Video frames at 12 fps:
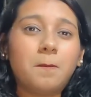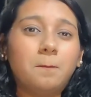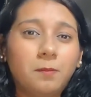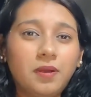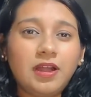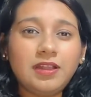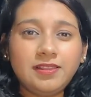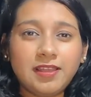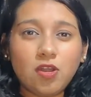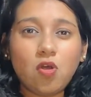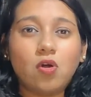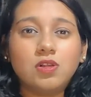but
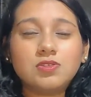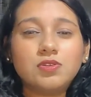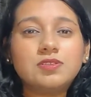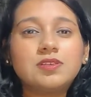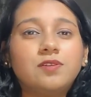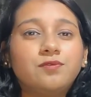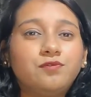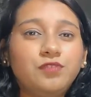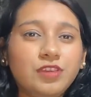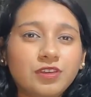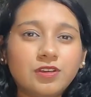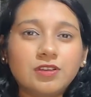there are also some
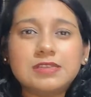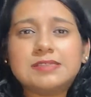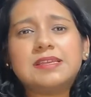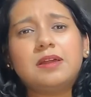fears,